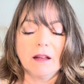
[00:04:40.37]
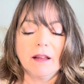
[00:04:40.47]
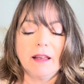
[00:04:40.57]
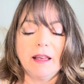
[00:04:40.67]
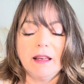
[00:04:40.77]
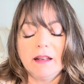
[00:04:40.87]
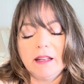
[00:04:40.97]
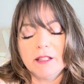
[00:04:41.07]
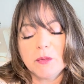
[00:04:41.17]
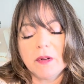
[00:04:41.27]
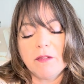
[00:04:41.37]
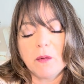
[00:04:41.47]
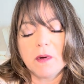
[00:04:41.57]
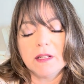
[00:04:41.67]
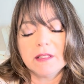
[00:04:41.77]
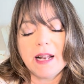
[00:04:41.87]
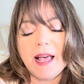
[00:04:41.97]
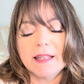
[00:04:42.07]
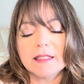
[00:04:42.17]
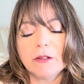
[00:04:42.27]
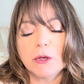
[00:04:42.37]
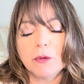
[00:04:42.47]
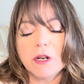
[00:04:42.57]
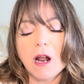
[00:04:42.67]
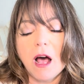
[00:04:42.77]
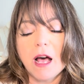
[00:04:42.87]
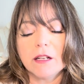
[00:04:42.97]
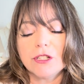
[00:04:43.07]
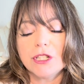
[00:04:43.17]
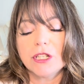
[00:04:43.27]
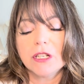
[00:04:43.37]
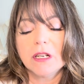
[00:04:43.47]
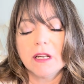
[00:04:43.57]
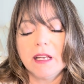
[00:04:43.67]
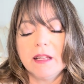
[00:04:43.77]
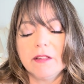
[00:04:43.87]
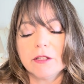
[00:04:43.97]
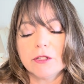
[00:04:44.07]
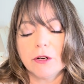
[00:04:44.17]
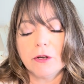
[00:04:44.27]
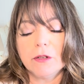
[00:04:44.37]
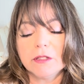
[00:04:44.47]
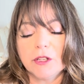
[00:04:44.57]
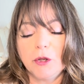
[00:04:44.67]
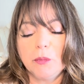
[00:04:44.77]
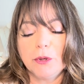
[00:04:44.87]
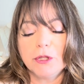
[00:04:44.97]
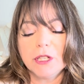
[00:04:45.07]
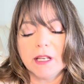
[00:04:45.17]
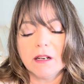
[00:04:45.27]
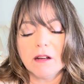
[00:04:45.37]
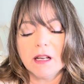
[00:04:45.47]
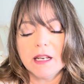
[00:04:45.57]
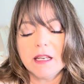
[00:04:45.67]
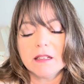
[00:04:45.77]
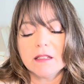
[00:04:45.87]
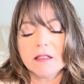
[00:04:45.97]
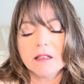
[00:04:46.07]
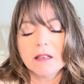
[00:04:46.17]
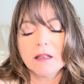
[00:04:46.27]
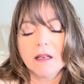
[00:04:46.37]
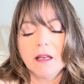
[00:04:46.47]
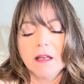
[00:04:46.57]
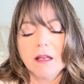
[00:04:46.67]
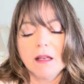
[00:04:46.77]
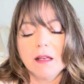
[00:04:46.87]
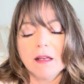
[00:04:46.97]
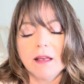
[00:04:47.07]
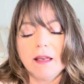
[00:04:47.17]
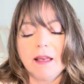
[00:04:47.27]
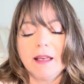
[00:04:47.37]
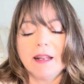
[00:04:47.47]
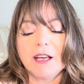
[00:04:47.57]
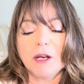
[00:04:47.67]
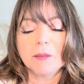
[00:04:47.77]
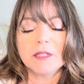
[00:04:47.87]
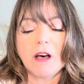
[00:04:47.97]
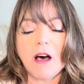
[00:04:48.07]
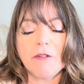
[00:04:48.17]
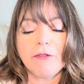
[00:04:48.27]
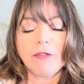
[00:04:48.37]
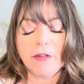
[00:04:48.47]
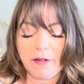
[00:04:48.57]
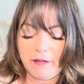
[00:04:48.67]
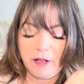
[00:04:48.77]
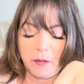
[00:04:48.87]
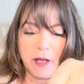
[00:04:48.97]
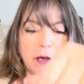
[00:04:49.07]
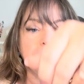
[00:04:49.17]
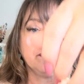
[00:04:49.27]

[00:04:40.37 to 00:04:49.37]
And it's one of the ones that has a little notch in the circle. So you push in on it and it comes off. There we go.